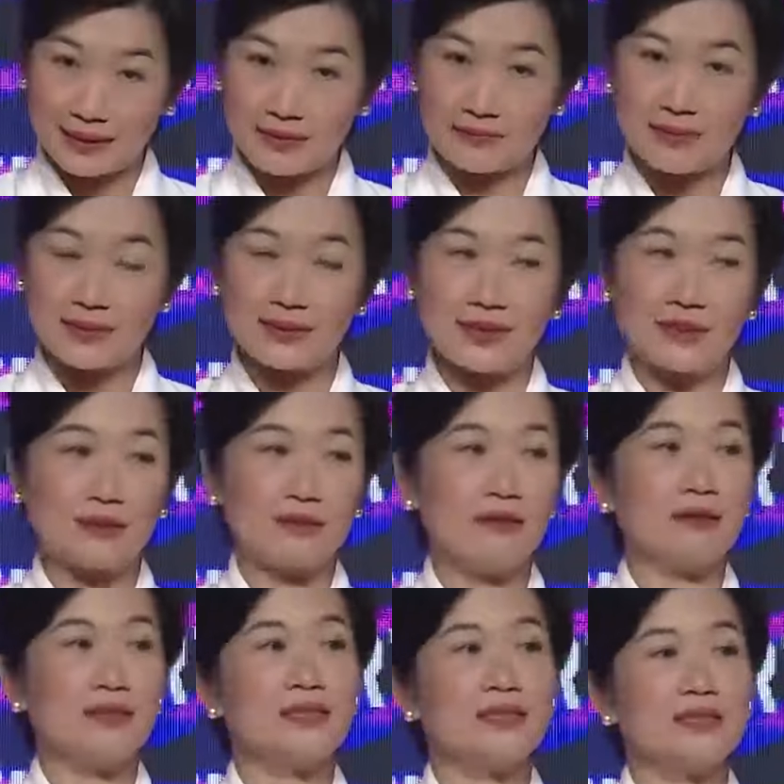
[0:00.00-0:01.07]
of the
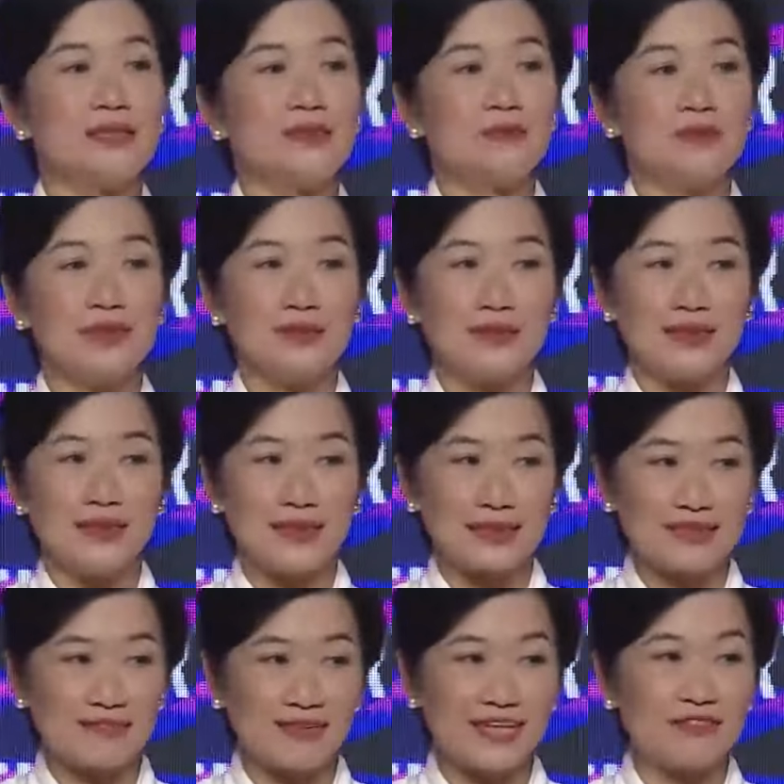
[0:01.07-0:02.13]
technology within the
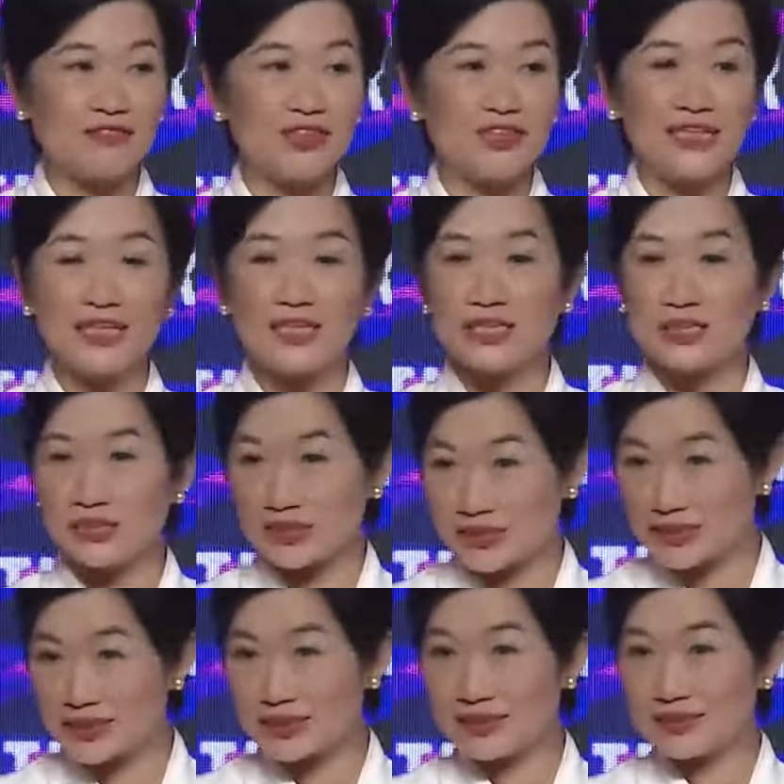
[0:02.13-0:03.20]
next five to ten
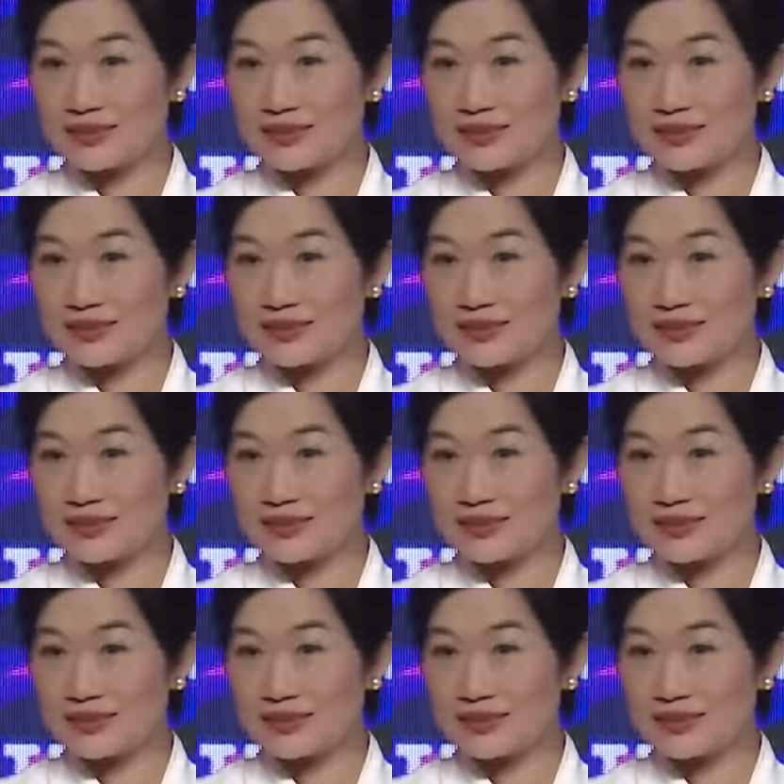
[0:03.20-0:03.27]
years.